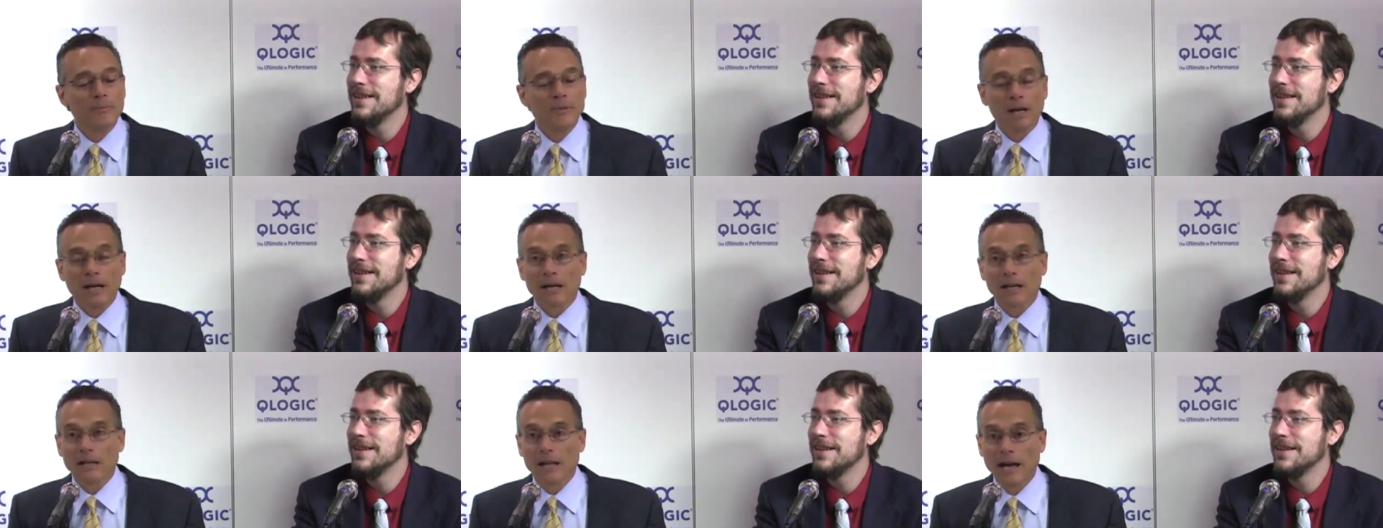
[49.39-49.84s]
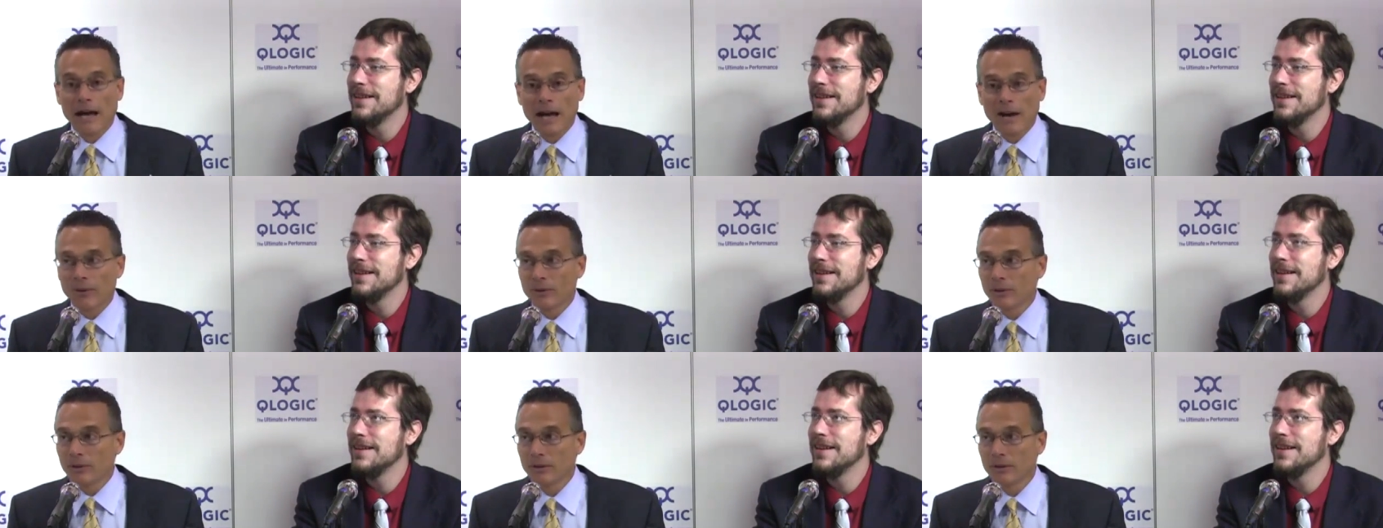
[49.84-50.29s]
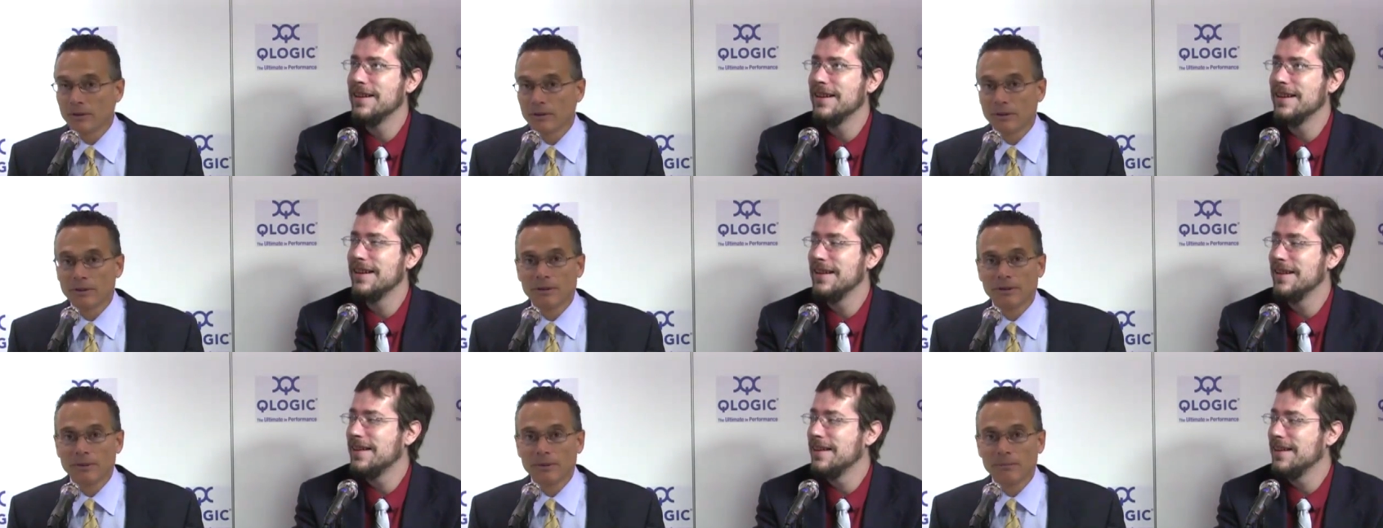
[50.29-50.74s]
Speaker 1: The cloud
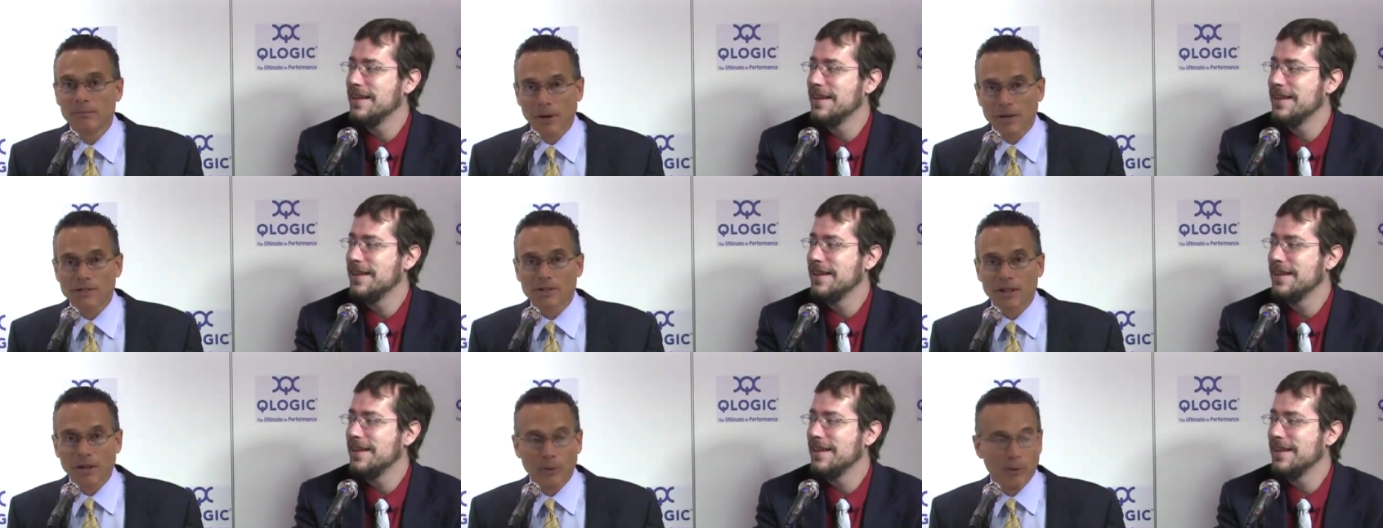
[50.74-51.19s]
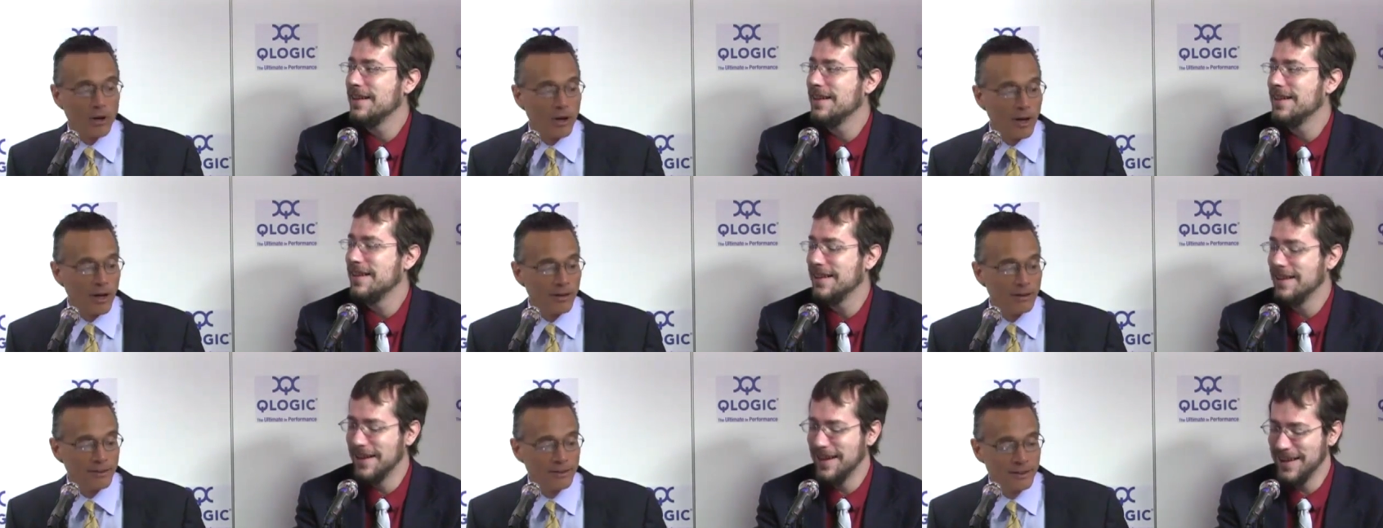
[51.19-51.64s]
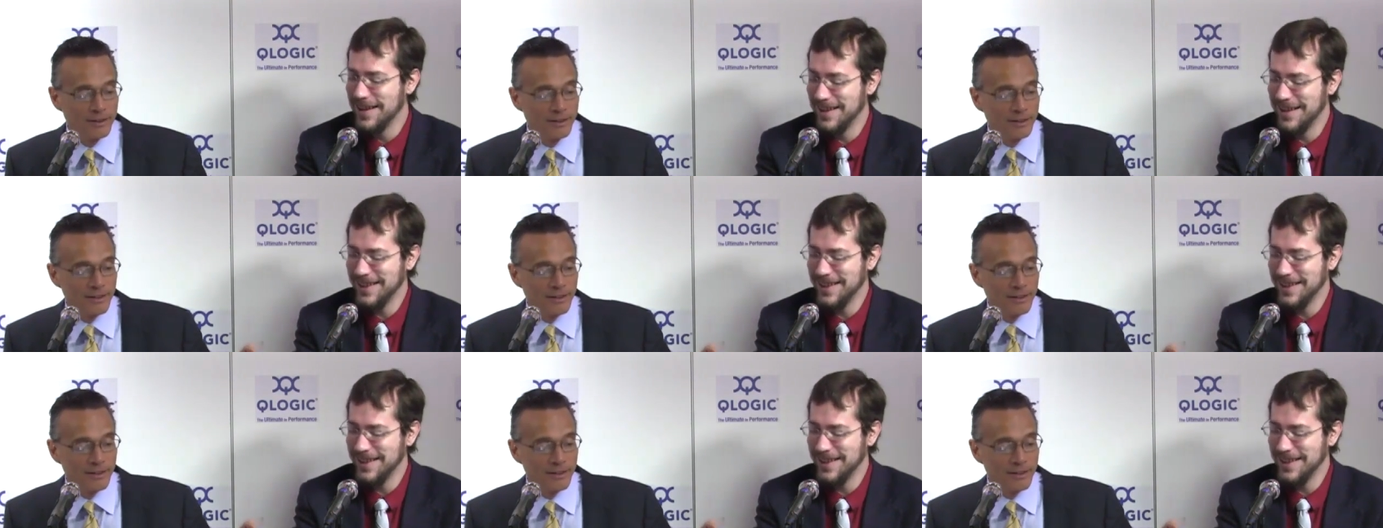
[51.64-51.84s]
must go on.